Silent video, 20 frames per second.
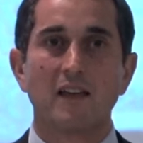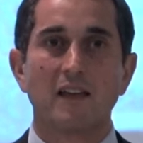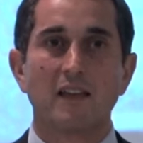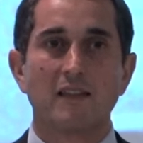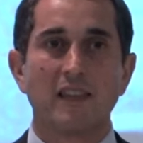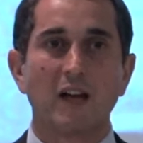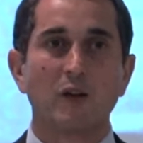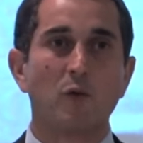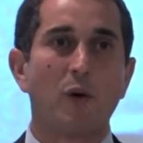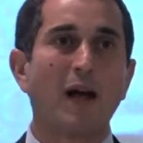
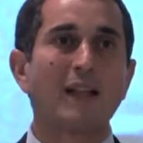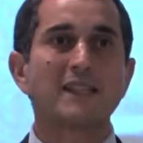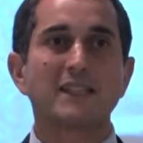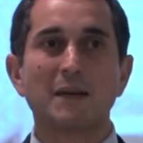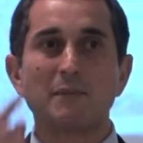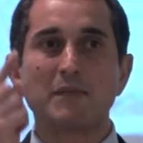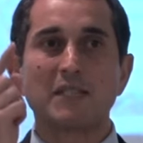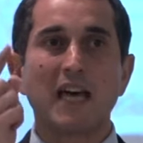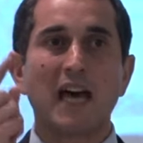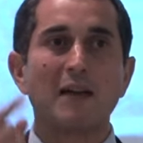that what
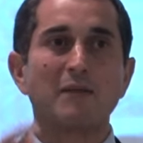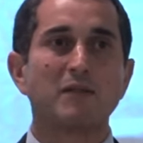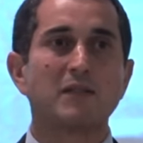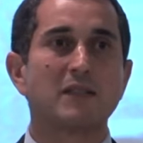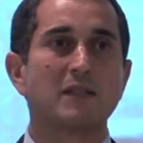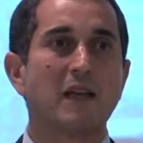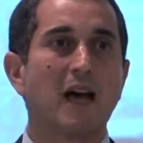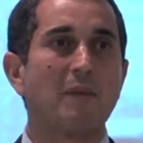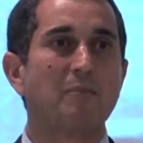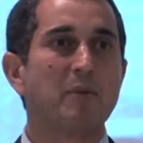sometimes
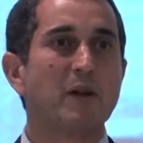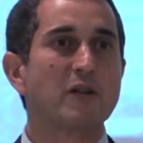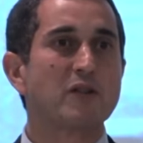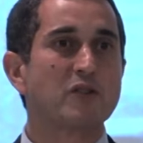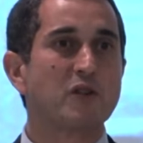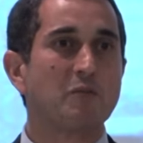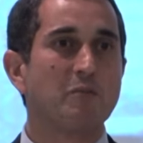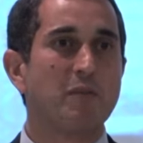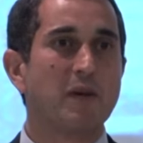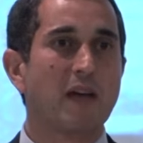appears
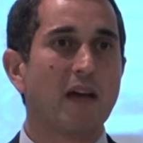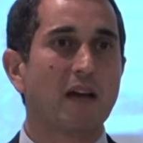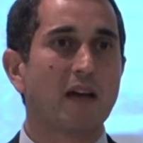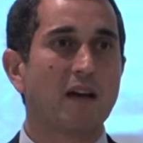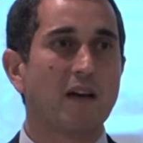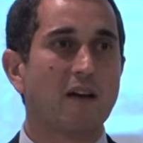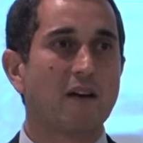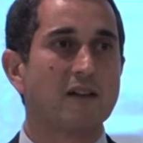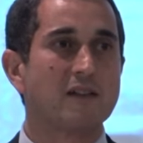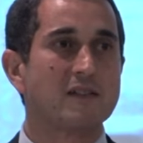to be a
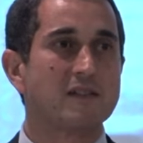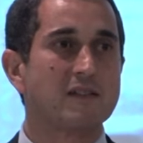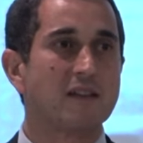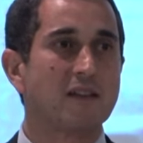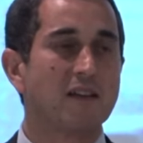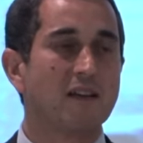curse